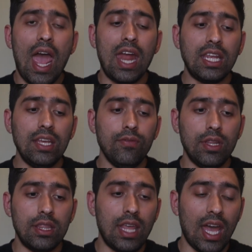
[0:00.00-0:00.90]
And
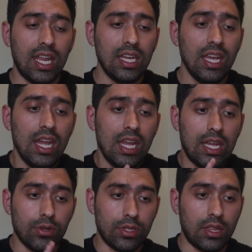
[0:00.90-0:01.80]
even then,
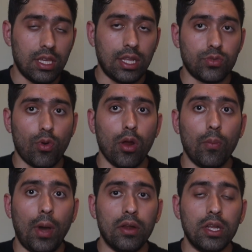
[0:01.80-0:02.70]
here's the thing that's wrong
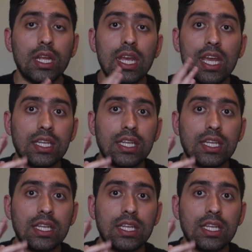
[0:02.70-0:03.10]
about it.